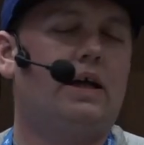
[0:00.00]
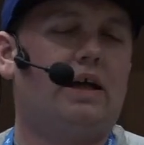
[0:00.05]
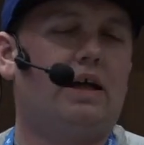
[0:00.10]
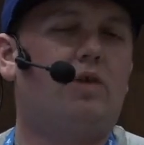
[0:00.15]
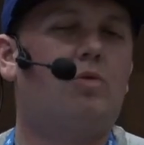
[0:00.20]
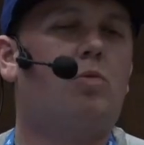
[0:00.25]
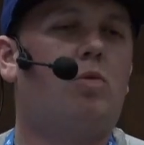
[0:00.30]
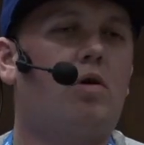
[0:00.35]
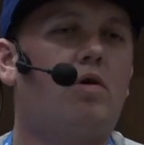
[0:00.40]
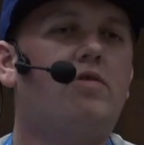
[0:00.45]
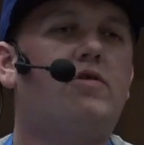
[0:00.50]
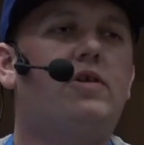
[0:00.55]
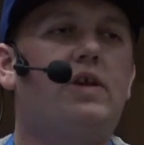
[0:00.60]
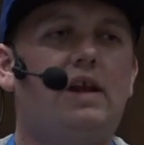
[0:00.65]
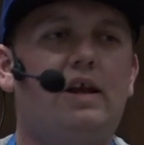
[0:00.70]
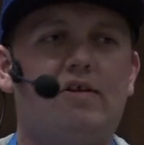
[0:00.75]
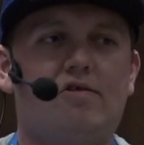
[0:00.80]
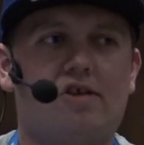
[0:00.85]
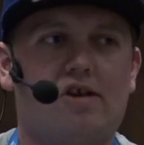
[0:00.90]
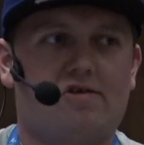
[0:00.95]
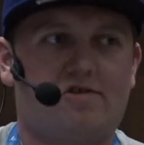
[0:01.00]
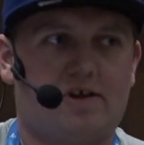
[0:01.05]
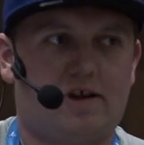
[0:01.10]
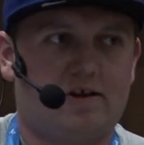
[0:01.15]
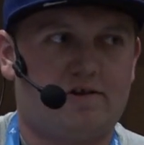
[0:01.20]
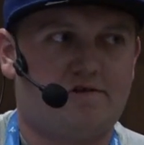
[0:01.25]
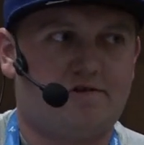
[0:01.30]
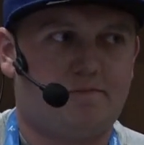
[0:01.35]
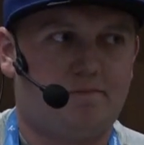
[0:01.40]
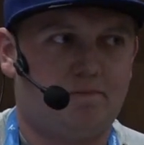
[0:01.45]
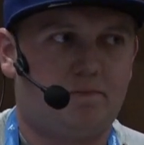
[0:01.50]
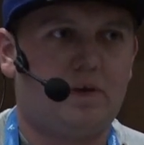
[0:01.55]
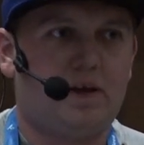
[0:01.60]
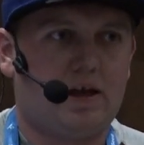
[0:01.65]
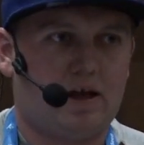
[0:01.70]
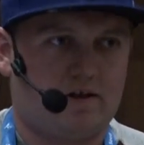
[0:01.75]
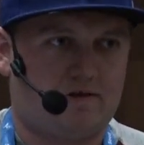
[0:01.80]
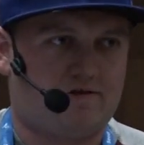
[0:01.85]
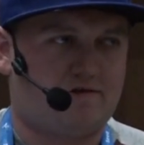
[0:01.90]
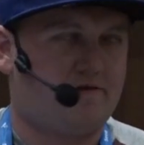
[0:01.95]
it was an XSS,
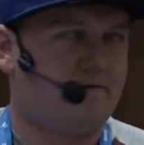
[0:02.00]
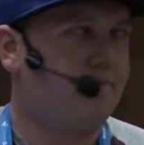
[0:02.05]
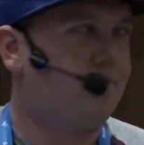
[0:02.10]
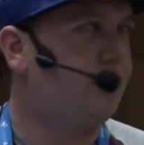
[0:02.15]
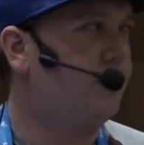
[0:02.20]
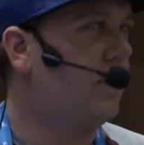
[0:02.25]
yes.